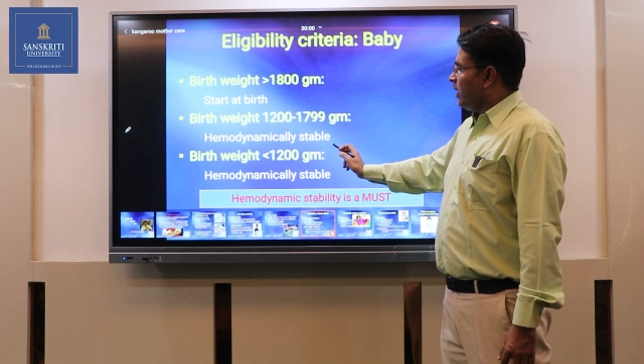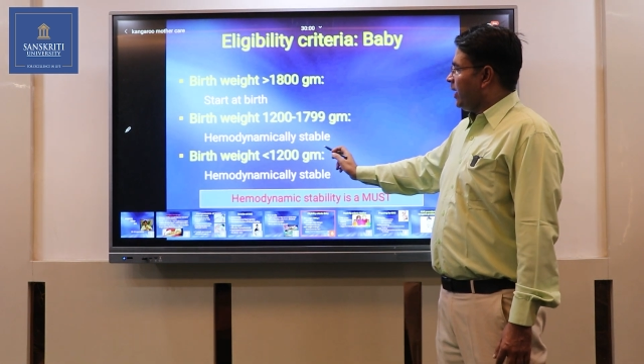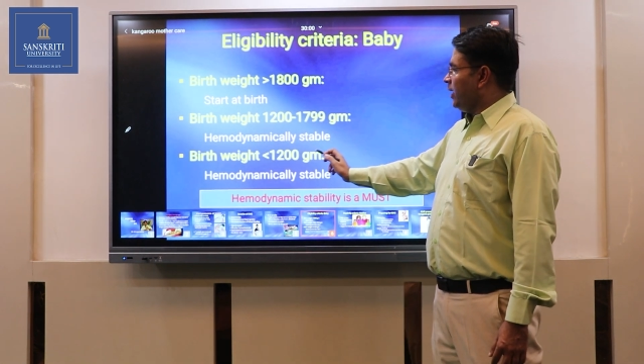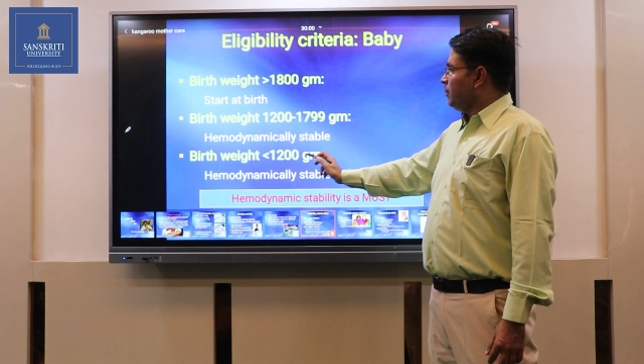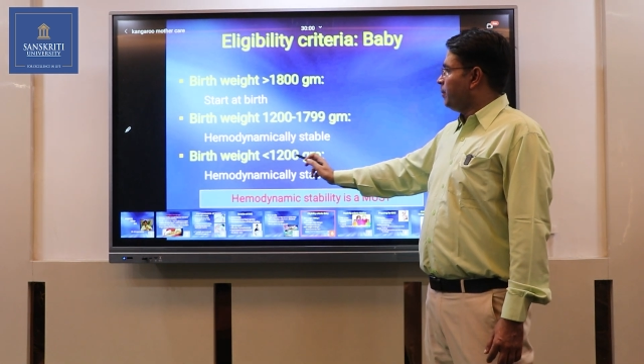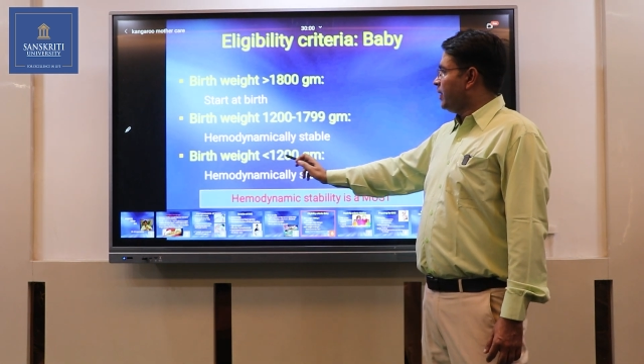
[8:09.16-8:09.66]

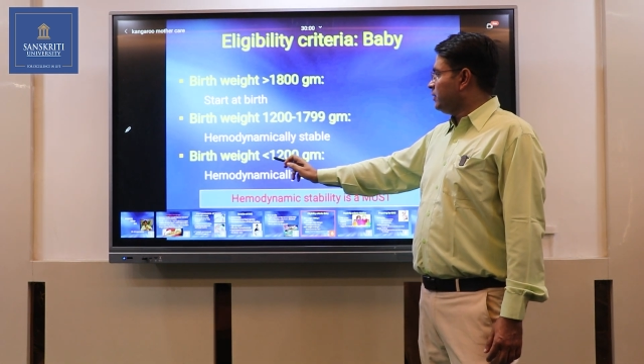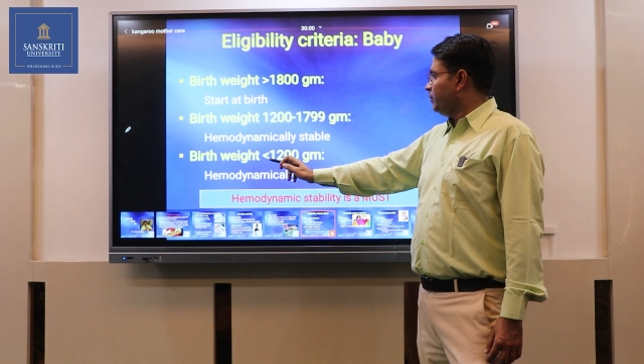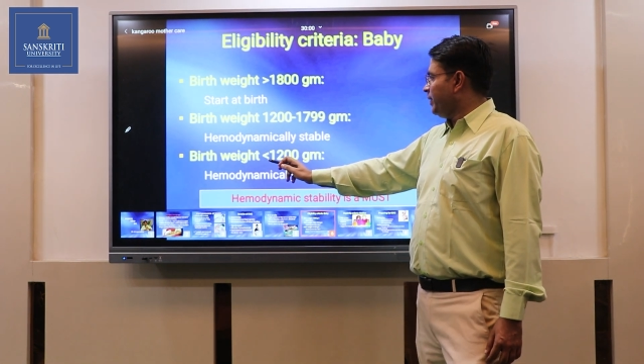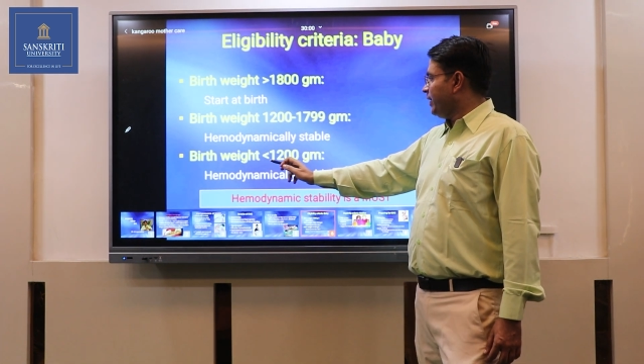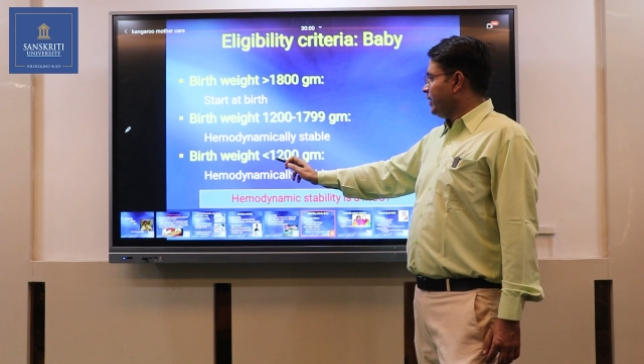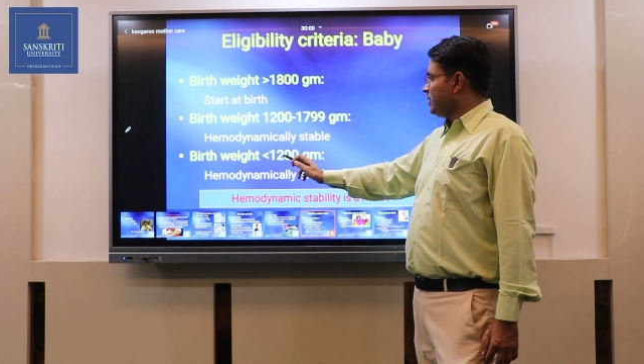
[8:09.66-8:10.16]
and birth
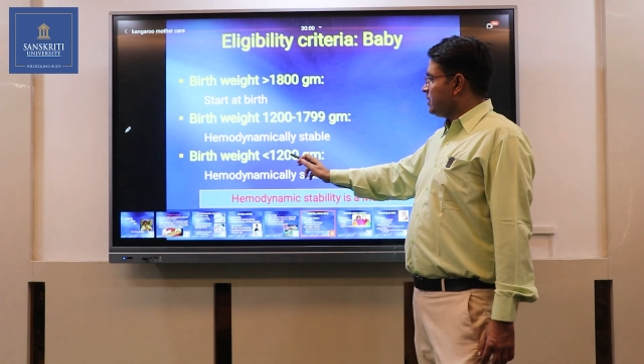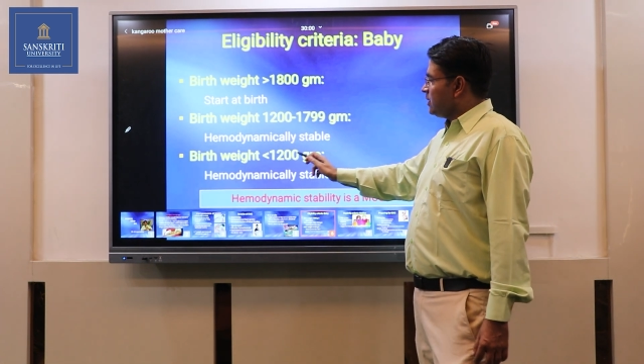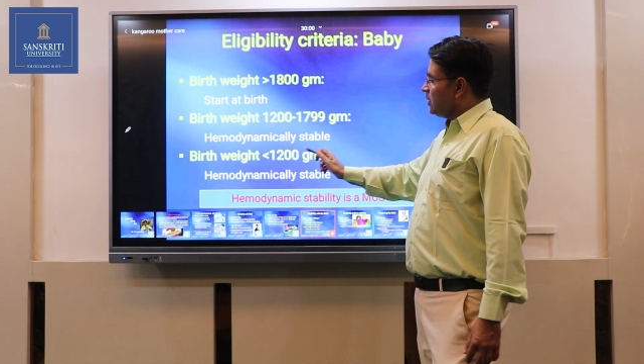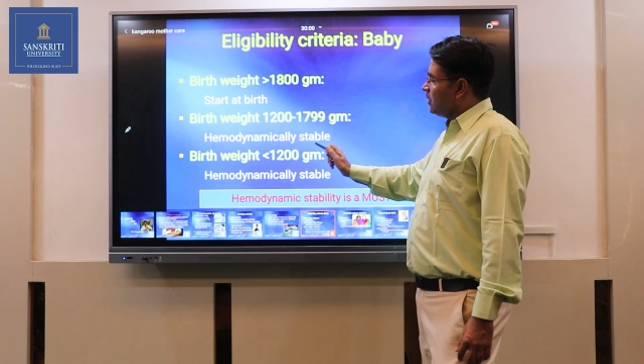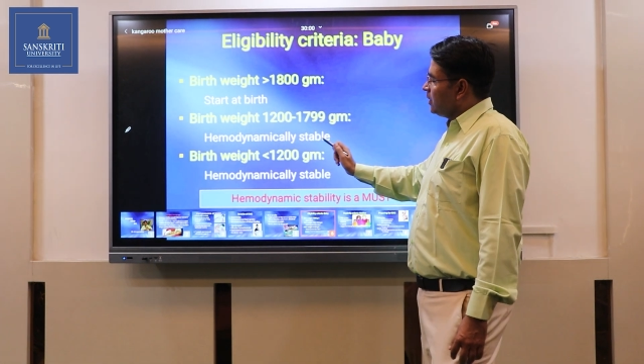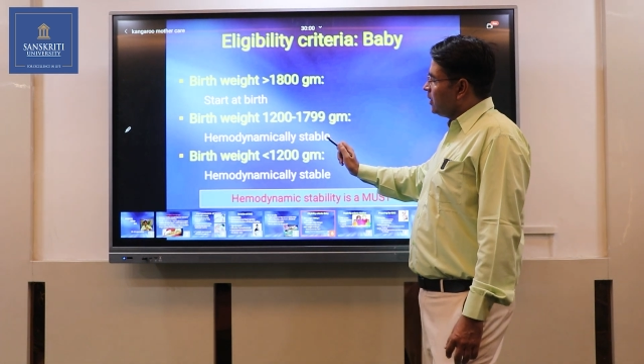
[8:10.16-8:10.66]
weight is
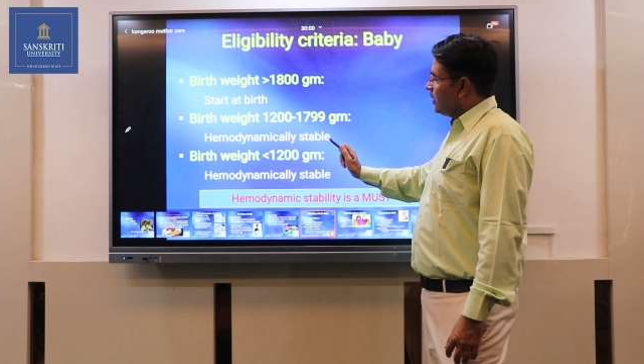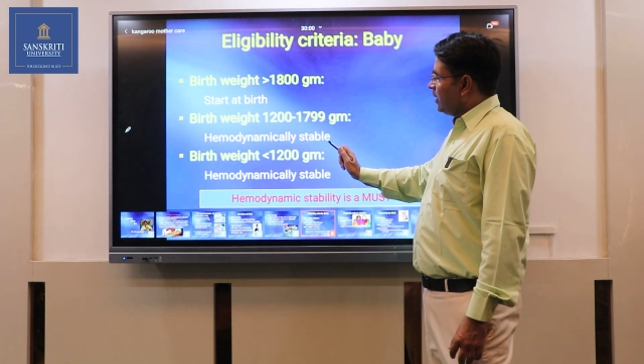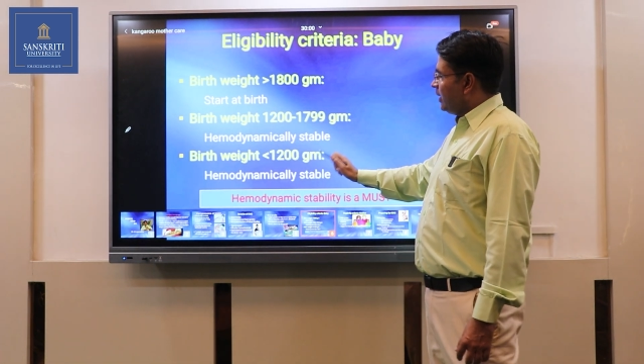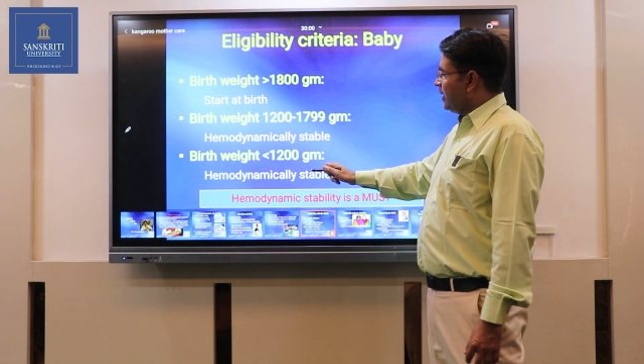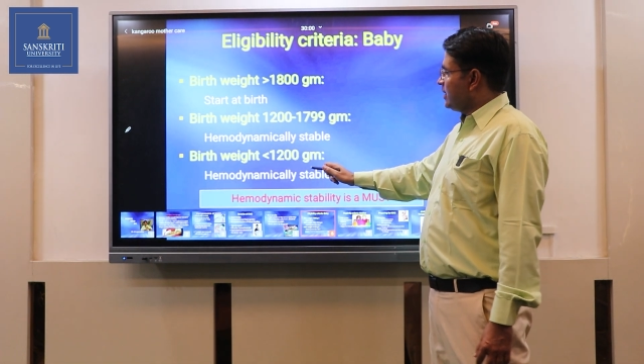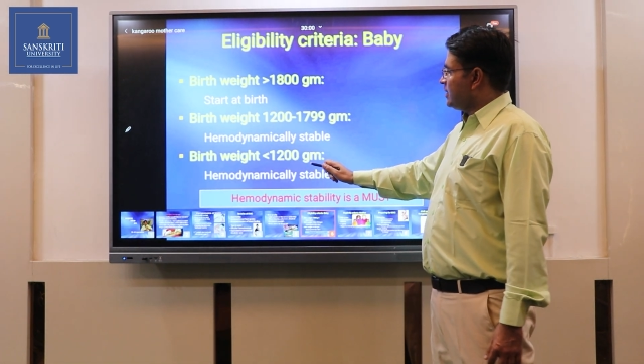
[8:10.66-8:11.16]

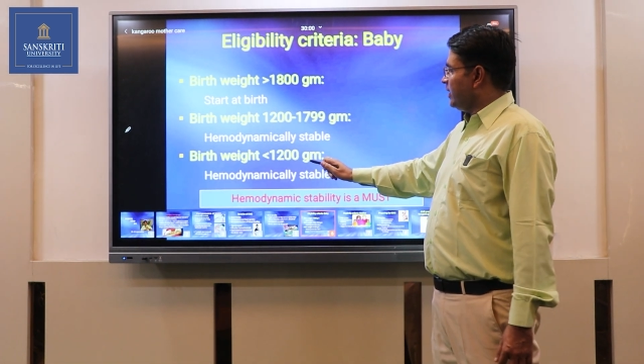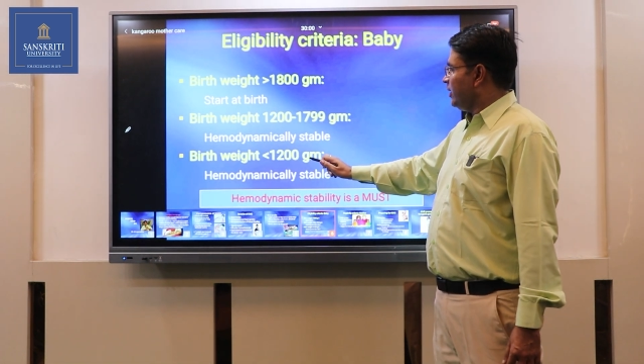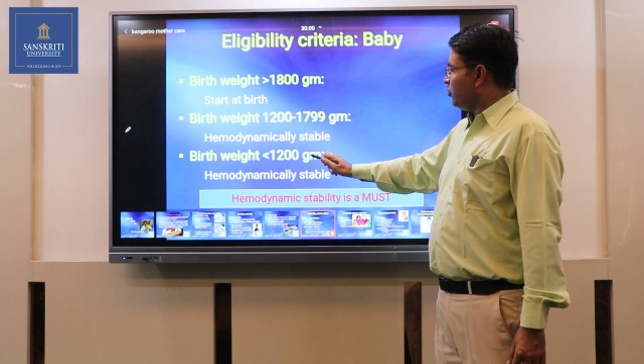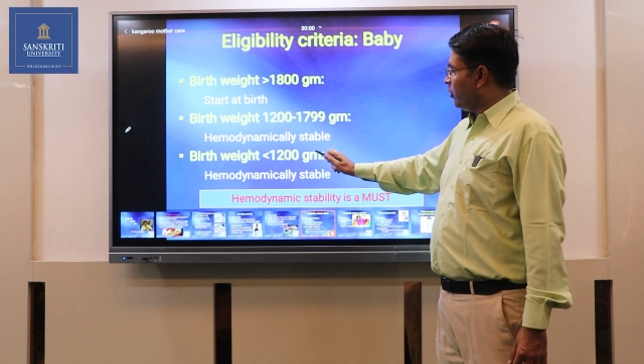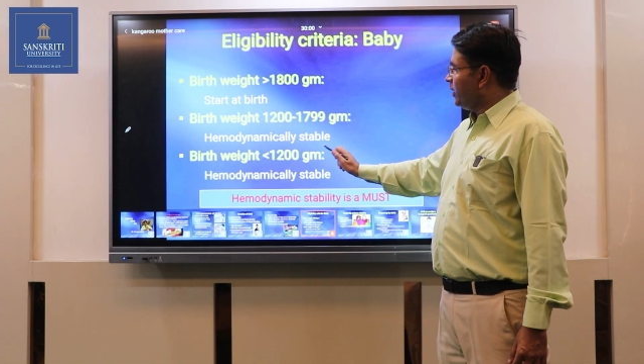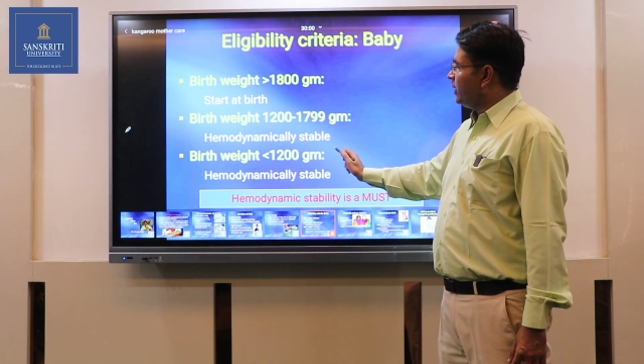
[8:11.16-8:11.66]
less than
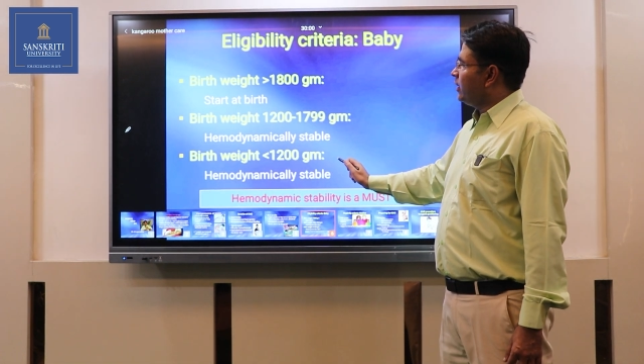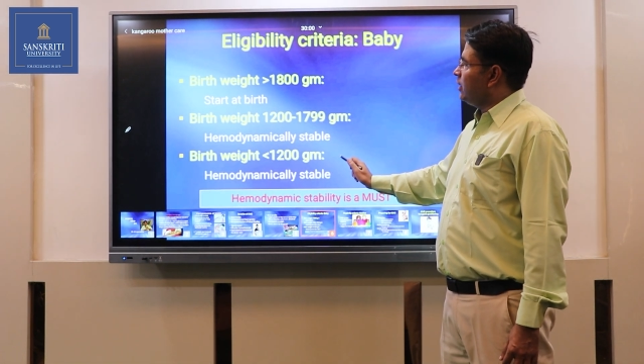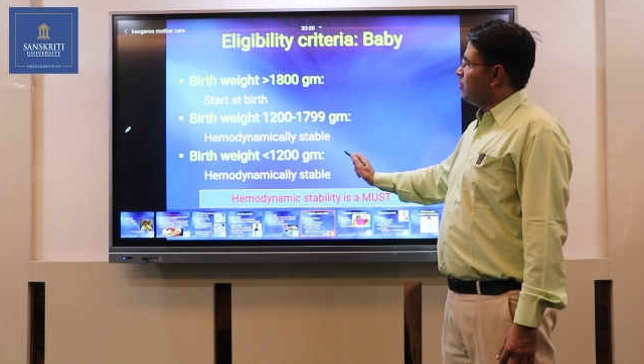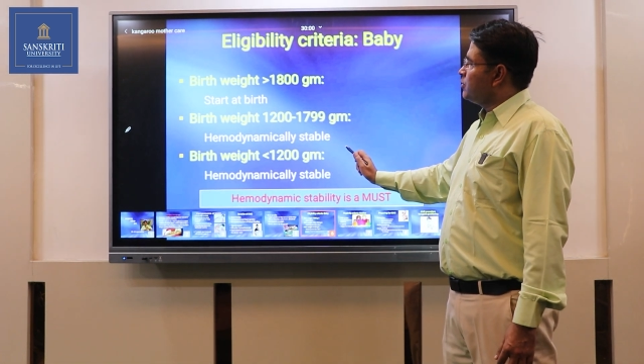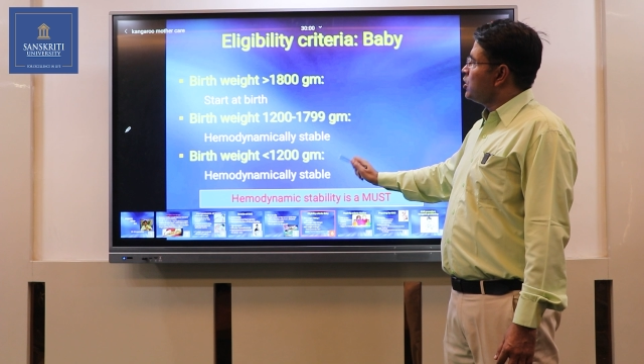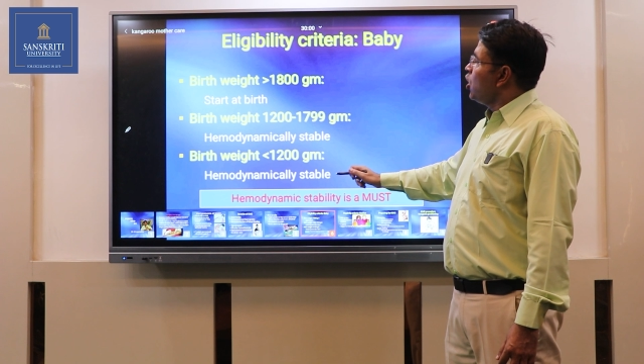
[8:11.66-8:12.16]
1200
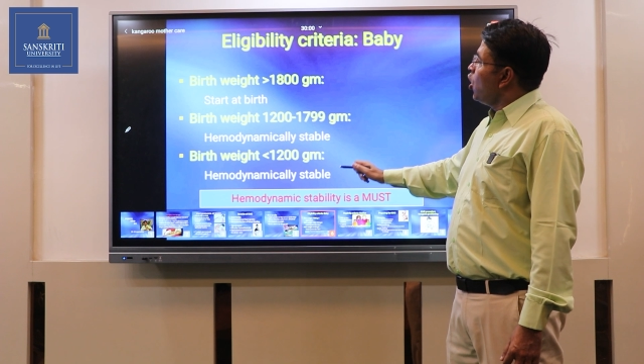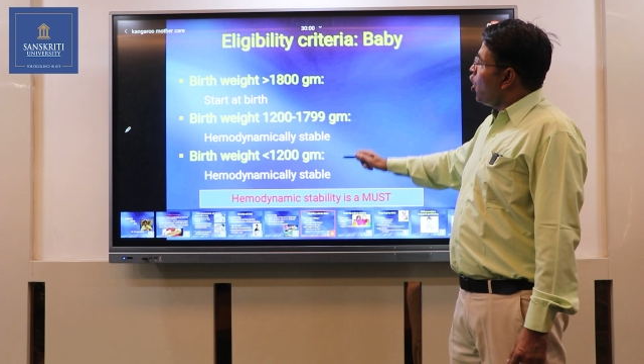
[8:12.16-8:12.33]
grams.